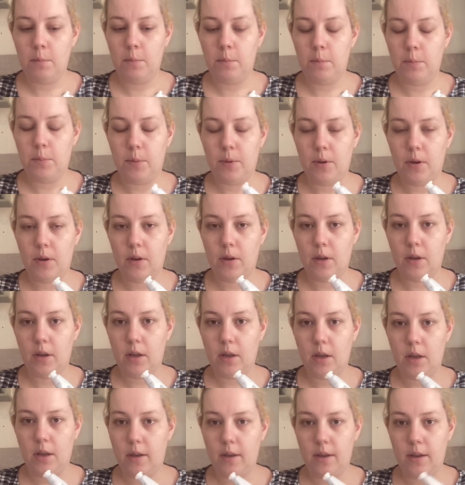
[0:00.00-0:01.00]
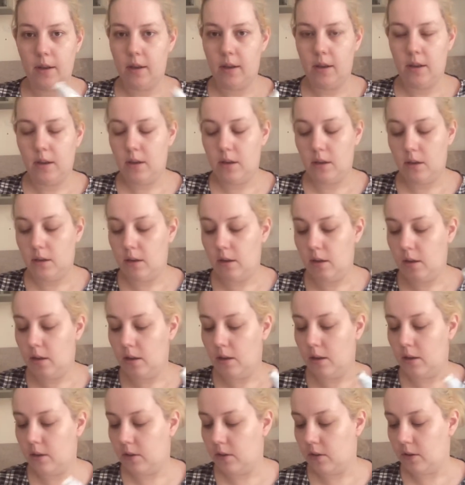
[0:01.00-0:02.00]
but
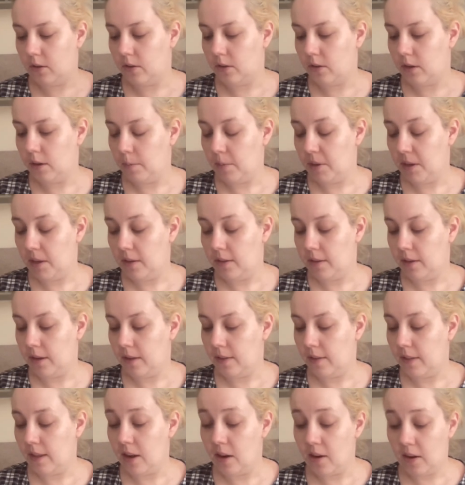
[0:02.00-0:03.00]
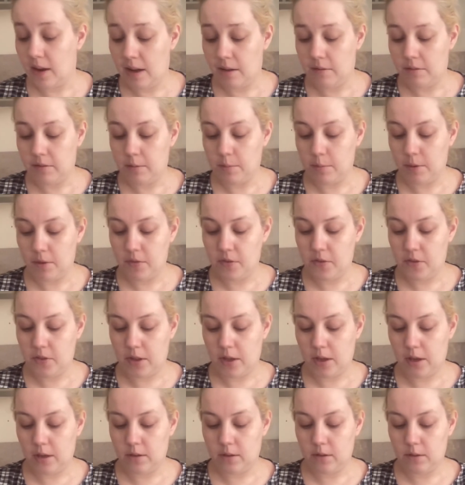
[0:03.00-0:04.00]
it's just amazing. Then I have some other
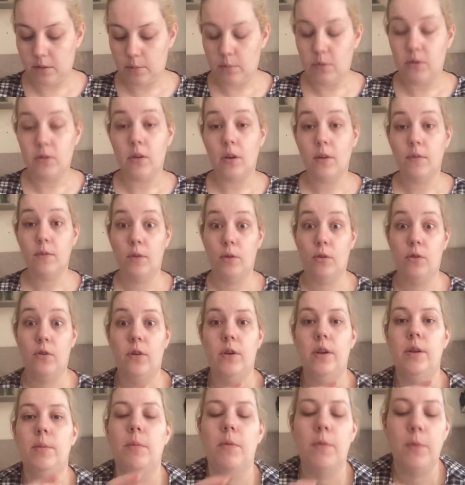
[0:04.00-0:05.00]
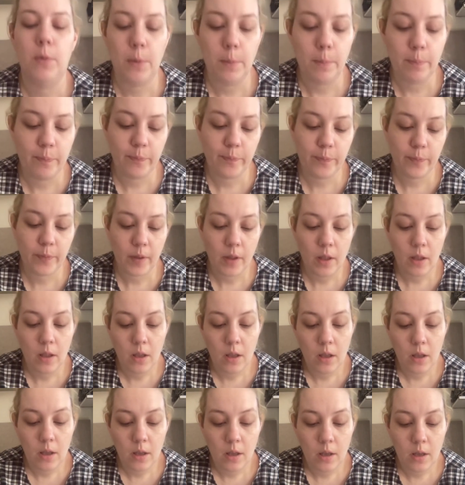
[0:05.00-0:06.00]
things which I've not tried before.
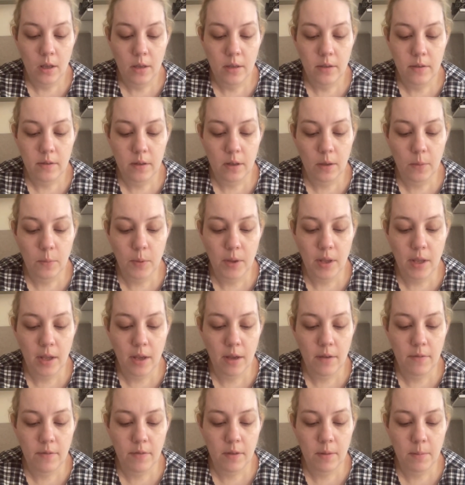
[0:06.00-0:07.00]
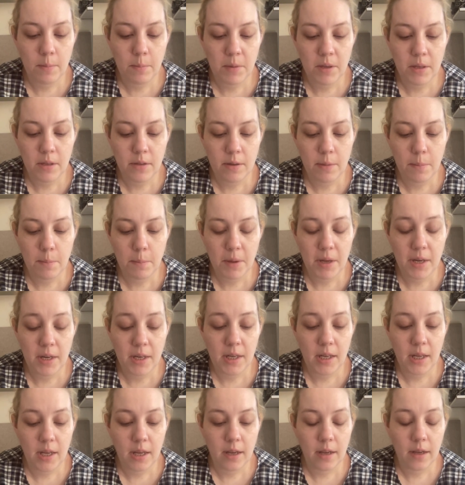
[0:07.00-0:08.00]
So we have the Mint
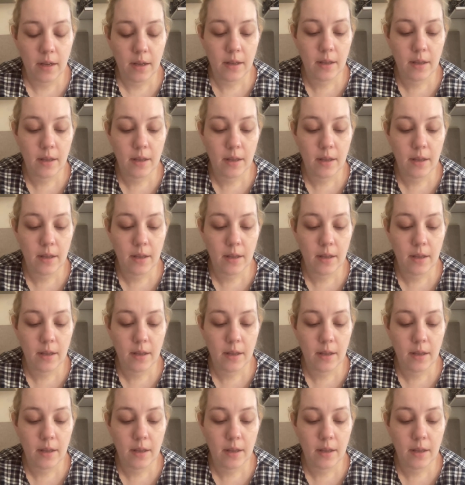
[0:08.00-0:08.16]
Maniac